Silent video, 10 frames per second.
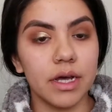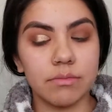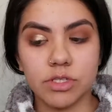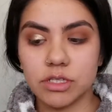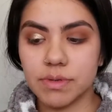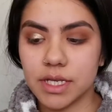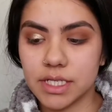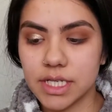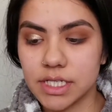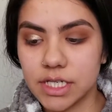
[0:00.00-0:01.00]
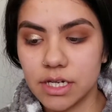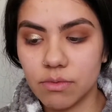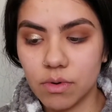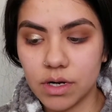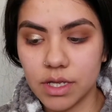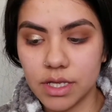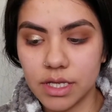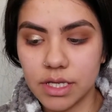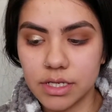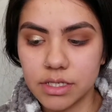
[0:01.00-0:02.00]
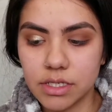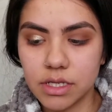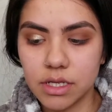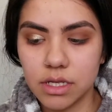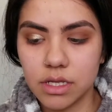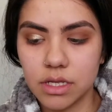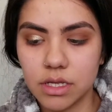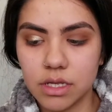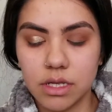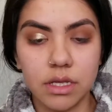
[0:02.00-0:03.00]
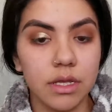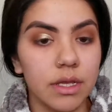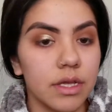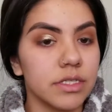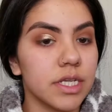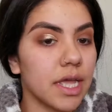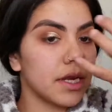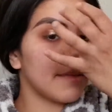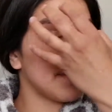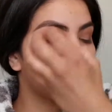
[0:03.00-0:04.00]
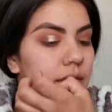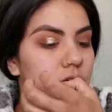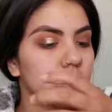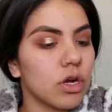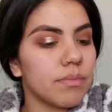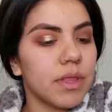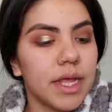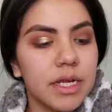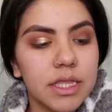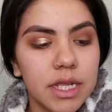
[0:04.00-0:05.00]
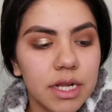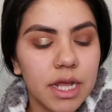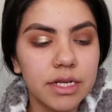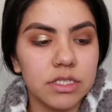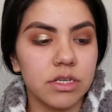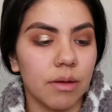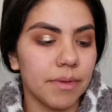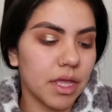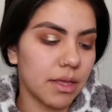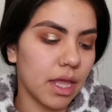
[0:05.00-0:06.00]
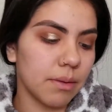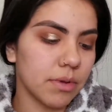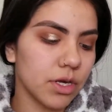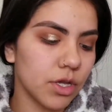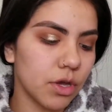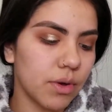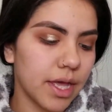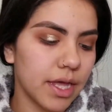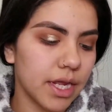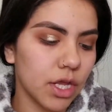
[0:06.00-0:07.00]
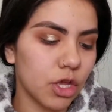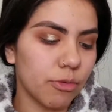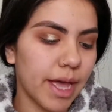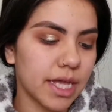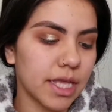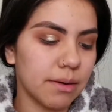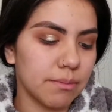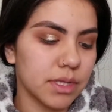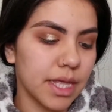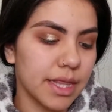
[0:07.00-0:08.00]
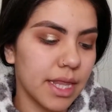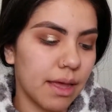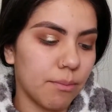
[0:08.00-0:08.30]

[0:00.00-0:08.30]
Just because I didn't want it to end up being like a sharp line and then kind of stopping. I am going to go ahead and go back and blend that